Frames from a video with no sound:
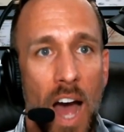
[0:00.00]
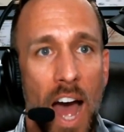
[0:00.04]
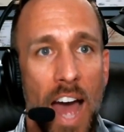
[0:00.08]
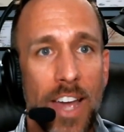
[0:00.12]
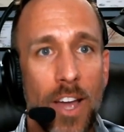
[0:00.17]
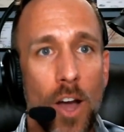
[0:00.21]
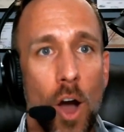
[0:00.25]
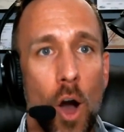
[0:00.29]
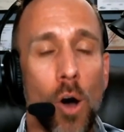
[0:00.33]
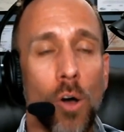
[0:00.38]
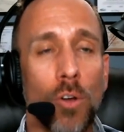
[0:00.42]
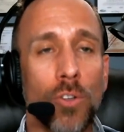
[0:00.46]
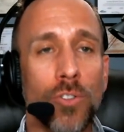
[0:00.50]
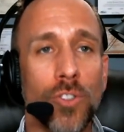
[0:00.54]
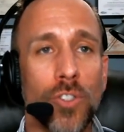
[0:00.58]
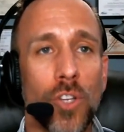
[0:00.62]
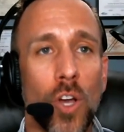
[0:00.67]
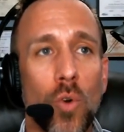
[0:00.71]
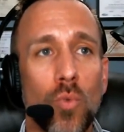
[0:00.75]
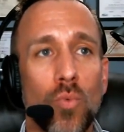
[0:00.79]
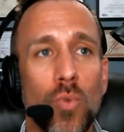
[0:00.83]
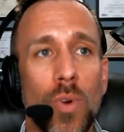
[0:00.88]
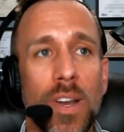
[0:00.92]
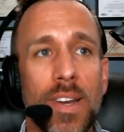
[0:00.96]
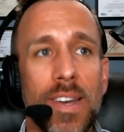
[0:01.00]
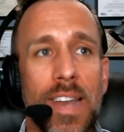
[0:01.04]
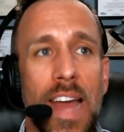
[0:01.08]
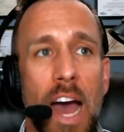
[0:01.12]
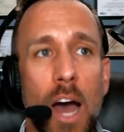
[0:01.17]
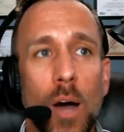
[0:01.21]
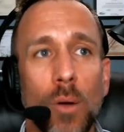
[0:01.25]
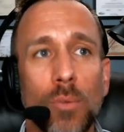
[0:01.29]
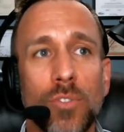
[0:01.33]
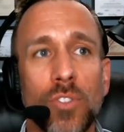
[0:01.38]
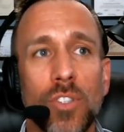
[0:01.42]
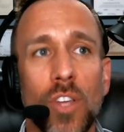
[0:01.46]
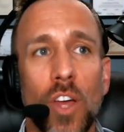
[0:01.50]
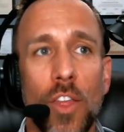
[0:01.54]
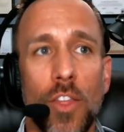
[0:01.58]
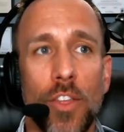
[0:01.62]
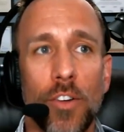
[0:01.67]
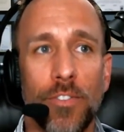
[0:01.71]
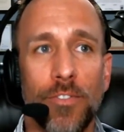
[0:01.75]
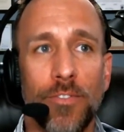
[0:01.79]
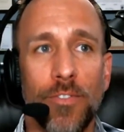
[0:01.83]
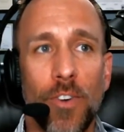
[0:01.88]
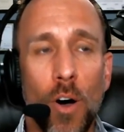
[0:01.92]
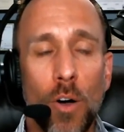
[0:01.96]
I also renounce
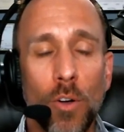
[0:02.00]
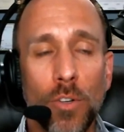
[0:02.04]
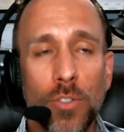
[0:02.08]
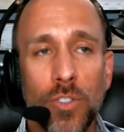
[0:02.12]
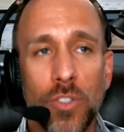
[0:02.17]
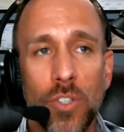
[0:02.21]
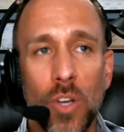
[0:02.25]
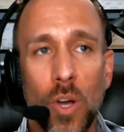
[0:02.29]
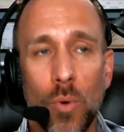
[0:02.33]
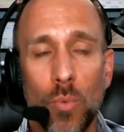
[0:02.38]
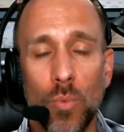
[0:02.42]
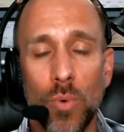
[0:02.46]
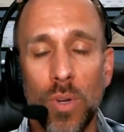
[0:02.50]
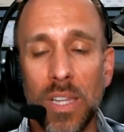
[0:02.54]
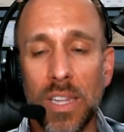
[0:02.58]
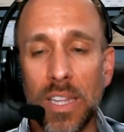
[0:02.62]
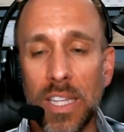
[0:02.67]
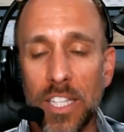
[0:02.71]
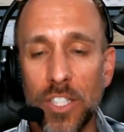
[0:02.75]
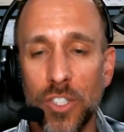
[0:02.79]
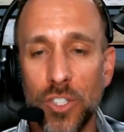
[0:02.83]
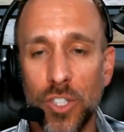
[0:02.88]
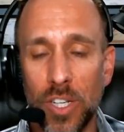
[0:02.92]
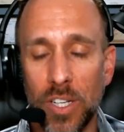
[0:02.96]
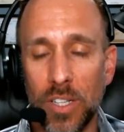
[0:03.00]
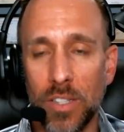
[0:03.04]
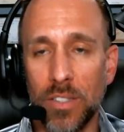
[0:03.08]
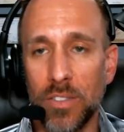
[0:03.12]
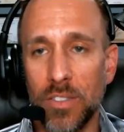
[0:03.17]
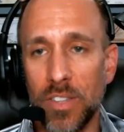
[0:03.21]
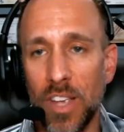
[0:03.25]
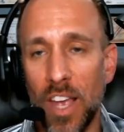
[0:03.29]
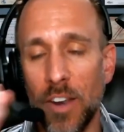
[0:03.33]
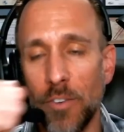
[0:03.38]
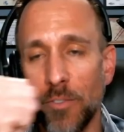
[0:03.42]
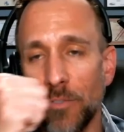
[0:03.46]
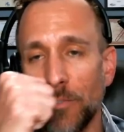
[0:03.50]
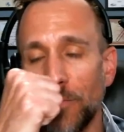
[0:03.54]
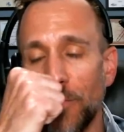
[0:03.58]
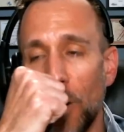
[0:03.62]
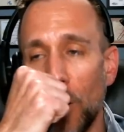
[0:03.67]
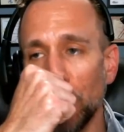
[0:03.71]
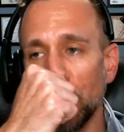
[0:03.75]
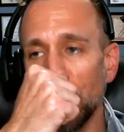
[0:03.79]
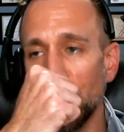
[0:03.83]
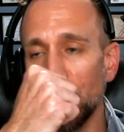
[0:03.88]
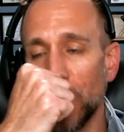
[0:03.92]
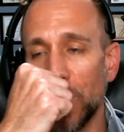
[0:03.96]
the false religions and
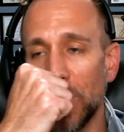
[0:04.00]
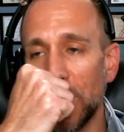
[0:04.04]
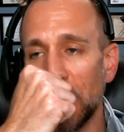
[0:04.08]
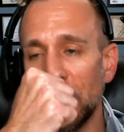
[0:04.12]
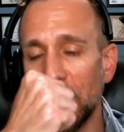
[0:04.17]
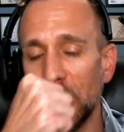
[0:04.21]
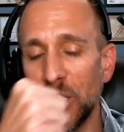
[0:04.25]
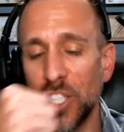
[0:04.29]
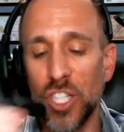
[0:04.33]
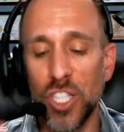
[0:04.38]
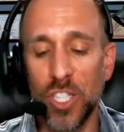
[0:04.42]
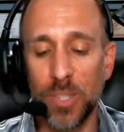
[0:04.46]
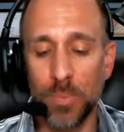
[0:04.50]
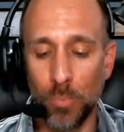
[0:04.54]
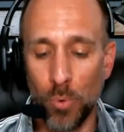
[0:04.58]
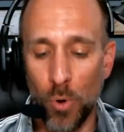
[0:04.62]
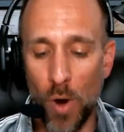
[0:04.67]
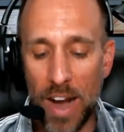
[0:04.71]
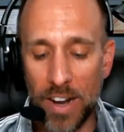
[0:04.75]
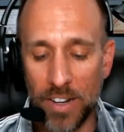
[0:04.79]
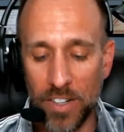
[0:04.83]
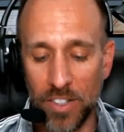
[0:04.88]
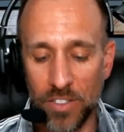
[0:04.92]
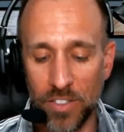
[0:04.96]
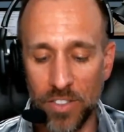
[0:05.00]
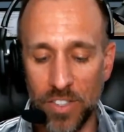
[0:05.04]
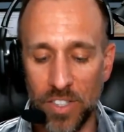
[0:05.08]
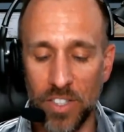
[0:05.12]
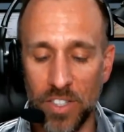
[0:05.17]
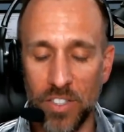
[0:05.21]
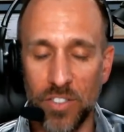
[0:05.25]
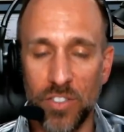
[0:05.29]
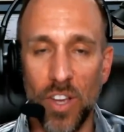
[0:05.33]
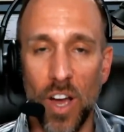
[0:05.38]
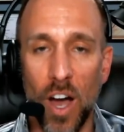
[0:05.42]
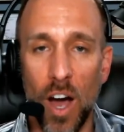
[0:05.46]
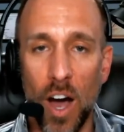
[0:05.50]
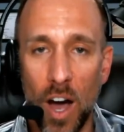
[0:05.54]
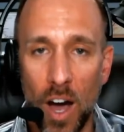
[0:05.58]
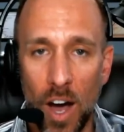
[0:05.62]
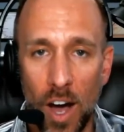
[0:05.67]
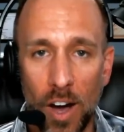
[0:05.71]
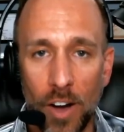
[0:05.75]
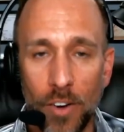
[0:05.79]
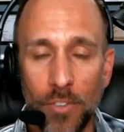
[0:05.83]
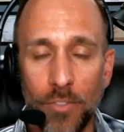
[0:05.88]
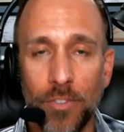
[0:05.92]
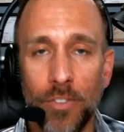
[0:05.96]
false religious practices
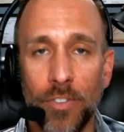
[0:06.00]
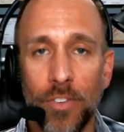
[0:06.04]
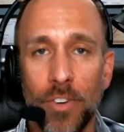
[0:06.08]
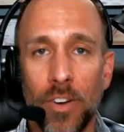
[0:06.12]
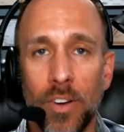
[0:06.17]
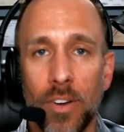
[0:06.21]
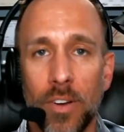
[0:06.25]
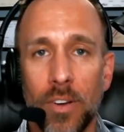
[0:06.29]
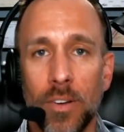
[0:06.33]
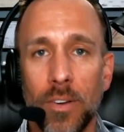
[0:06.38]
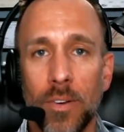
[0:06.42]
of